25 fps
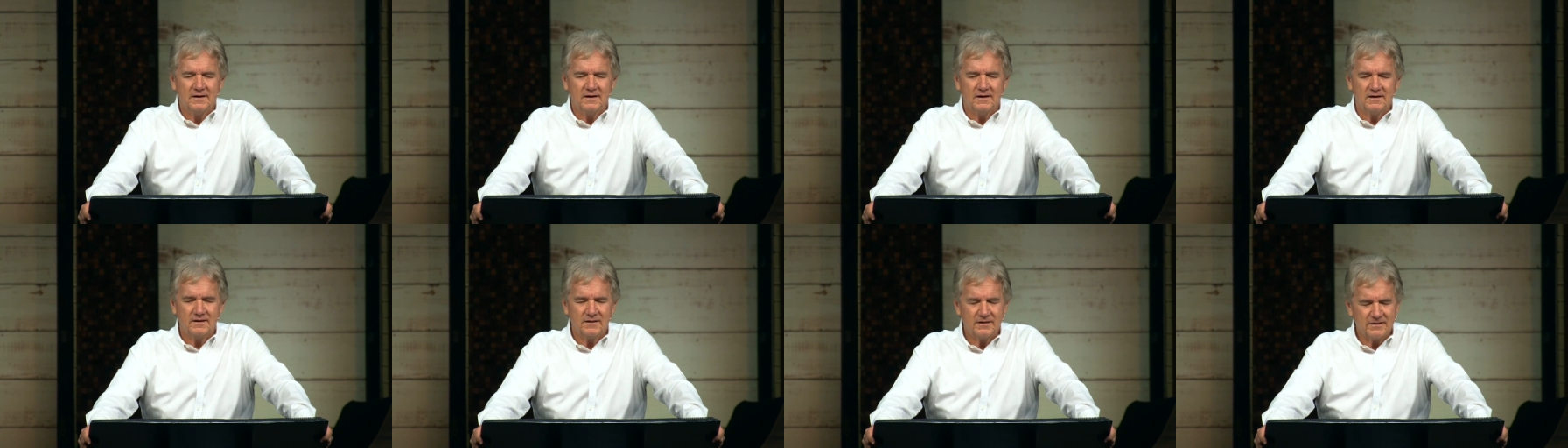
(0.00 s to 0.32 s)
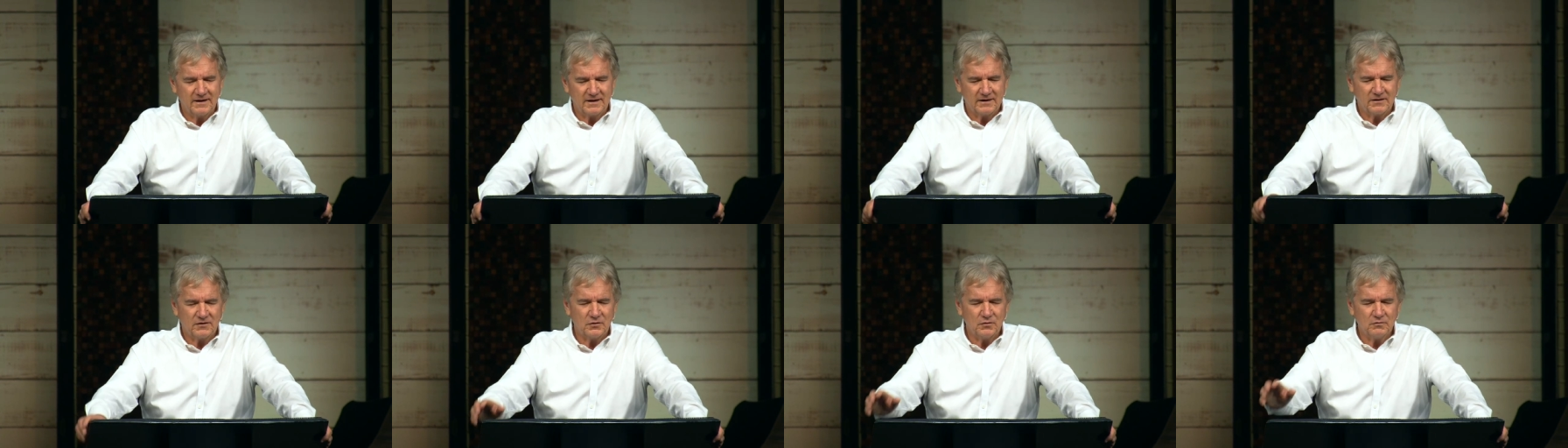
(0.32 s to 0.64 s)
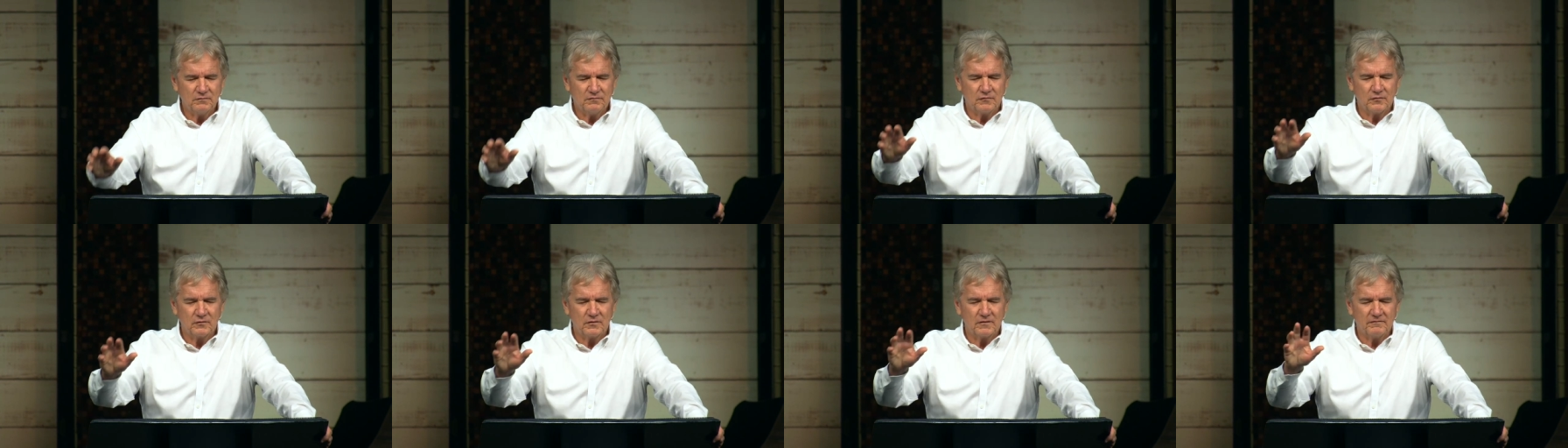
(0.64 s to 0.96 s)
And thank
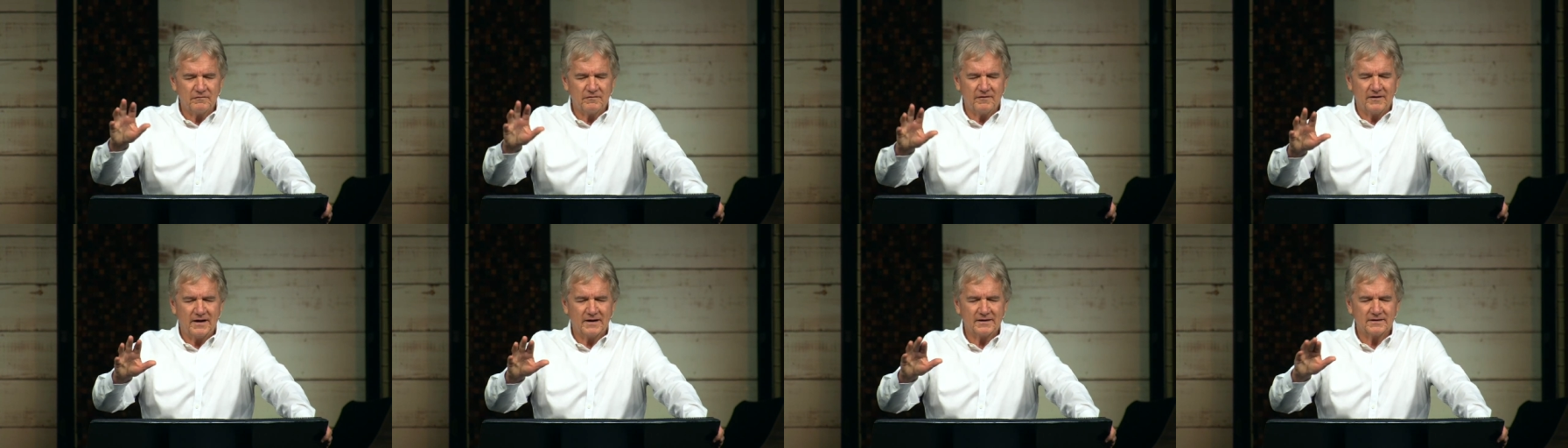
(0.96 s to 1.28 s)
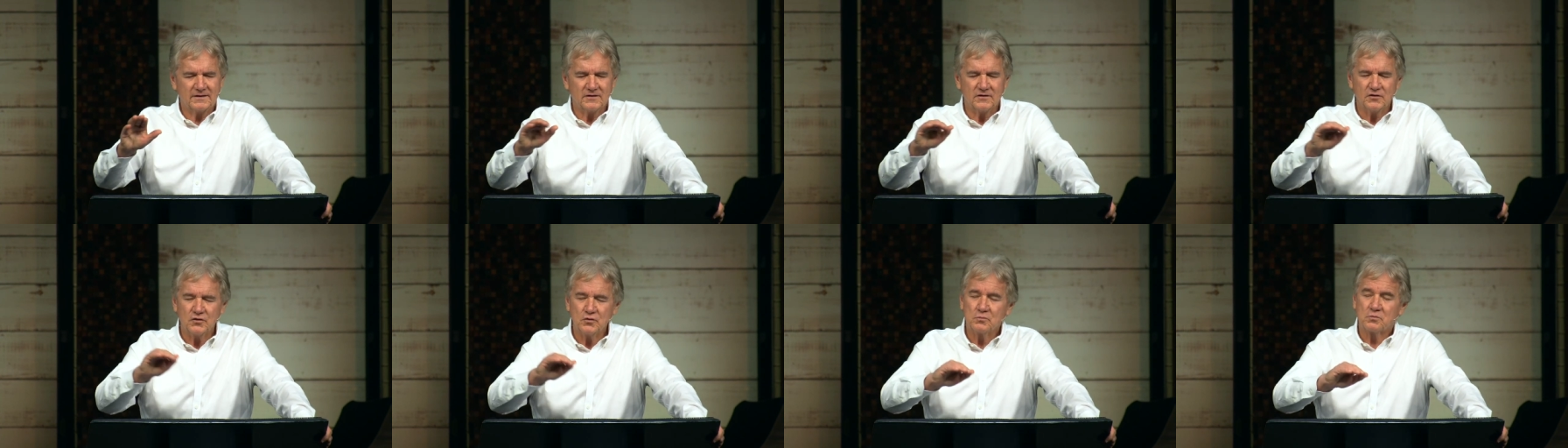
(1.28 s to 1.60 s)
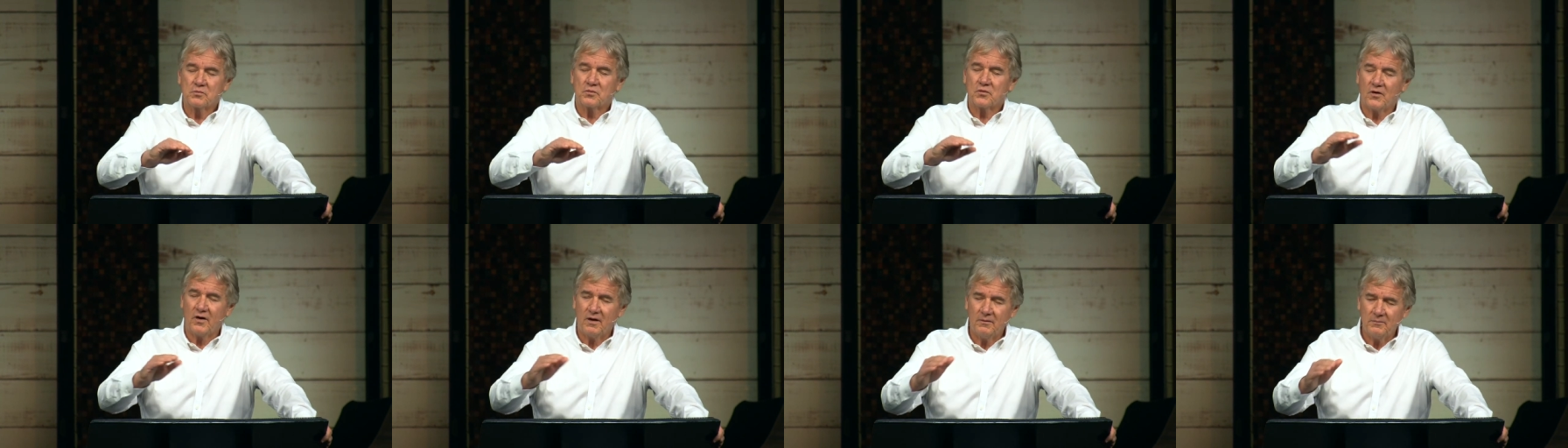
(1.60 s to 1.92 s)
you for the fact that you
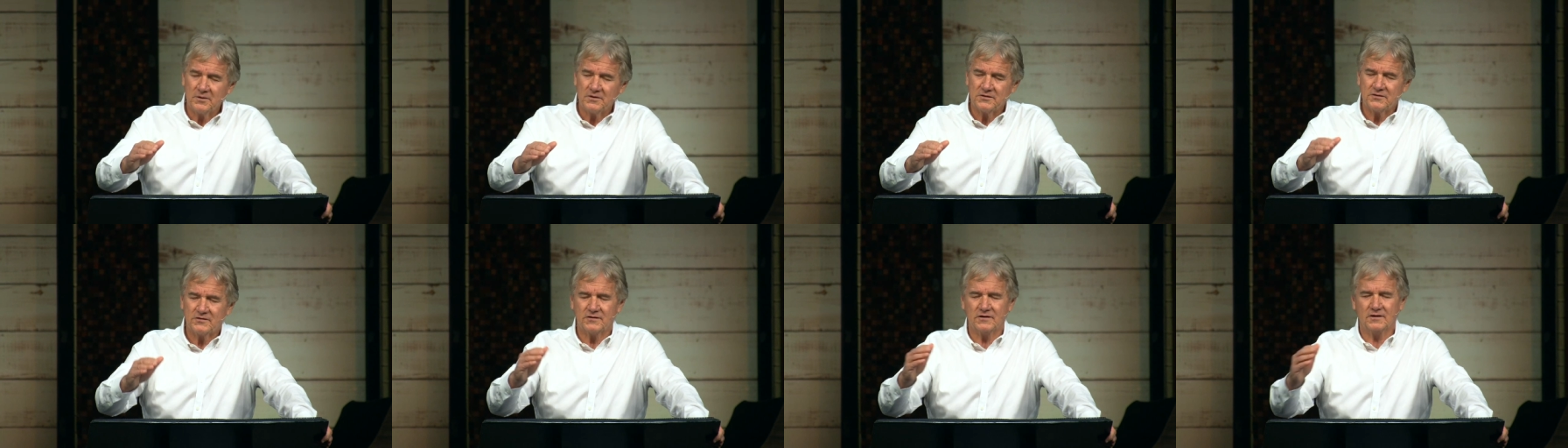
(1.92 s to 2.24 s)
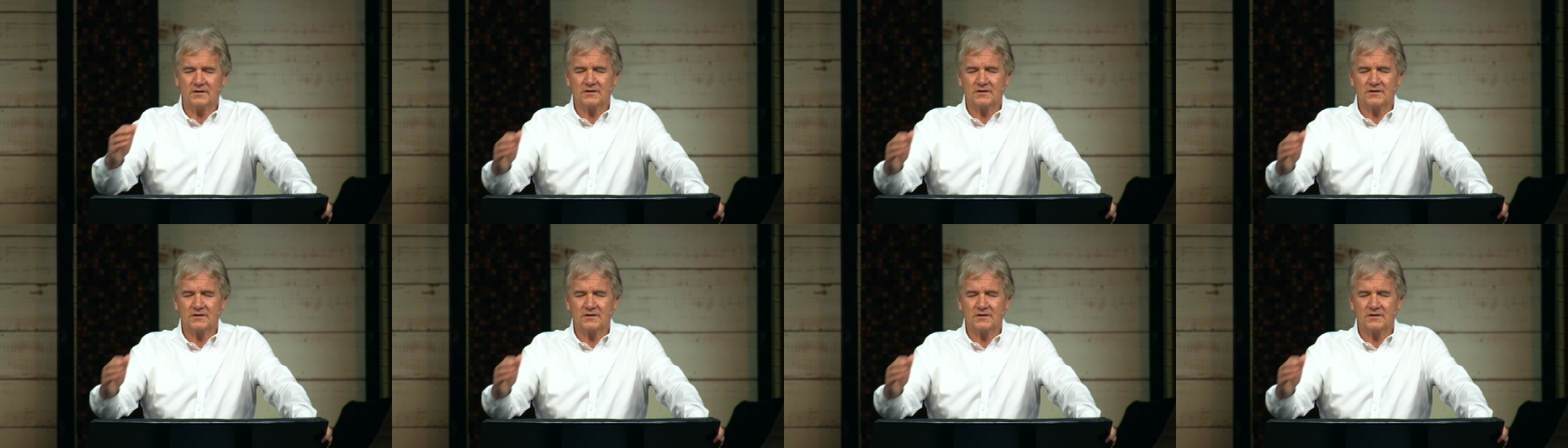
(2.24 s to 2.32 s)
promised